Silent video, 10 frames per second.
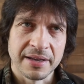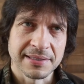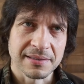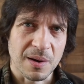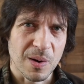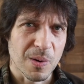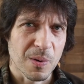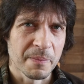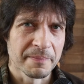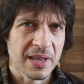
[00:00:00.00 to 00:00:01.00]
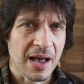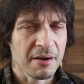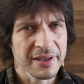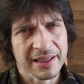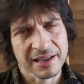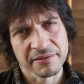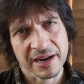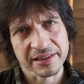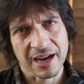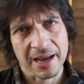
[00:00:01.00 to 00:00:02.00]
So we had a
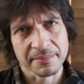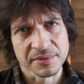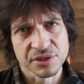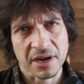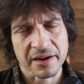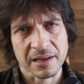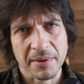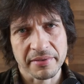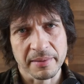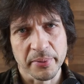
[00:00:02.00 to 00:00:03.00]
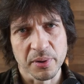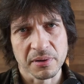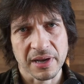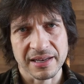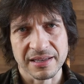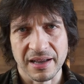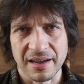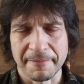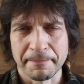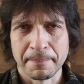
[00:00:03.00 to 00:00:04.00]
great time chatting about the book and
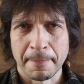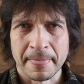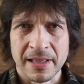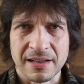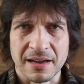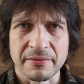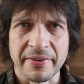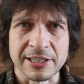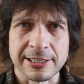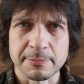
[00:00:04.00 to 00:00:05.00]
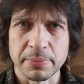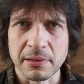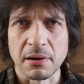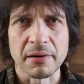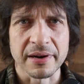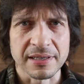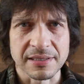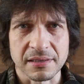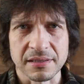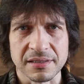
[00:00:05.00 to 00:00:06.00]
kind of exploring
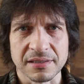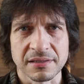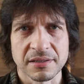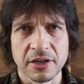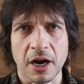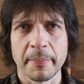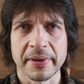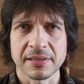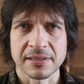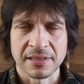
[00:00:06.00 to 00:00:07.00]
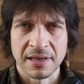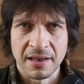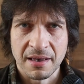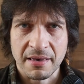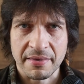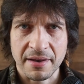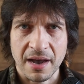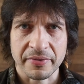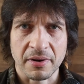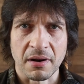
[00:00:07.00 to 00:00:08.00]
certain topics
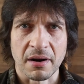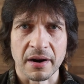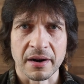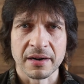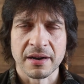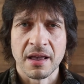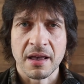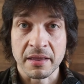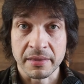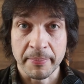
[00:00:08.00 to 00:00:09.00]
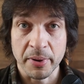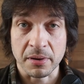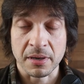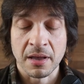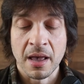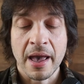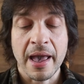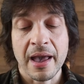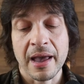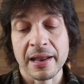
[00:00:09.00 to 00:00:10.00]
that are in the book.
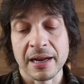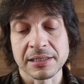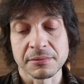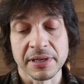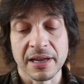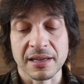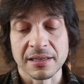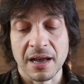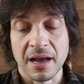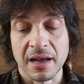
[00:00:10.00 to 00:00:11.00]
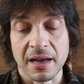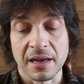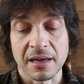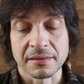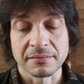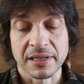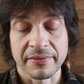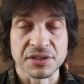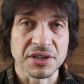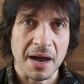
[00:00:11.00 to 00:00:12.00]
And I just want to
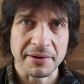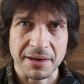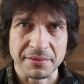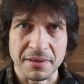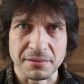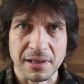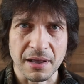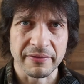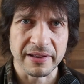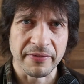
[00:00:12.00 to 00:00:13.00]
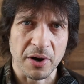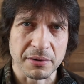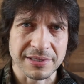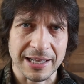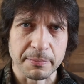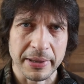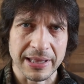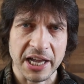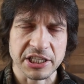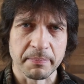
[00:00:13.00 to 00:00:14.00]
give a shout out to those lovely folks at
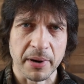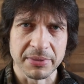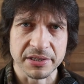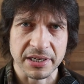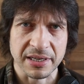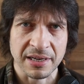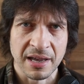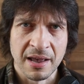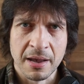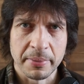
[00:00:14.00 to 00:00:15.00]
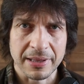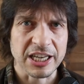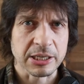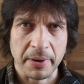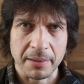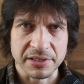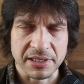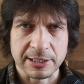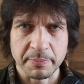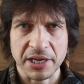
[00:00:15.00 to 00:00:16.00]
Pelagic Publishing. Pelagic
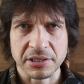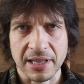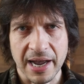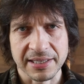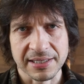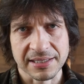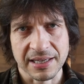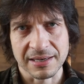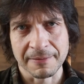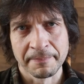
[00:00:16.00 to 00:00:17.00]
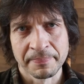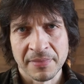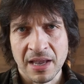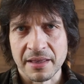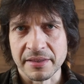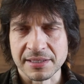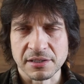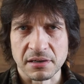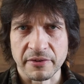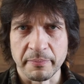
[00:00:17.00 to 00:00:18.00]
Publishing specializes in this
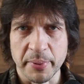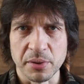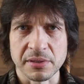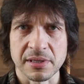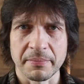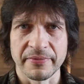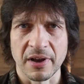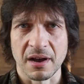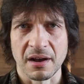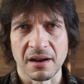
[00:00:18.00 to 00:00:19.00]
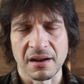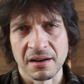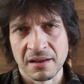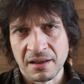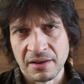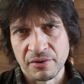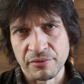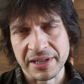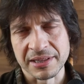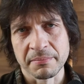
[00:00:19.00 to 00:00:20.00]
sort of books
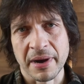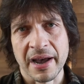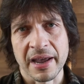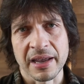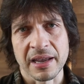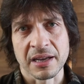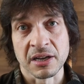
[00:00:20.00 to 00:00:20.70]
written by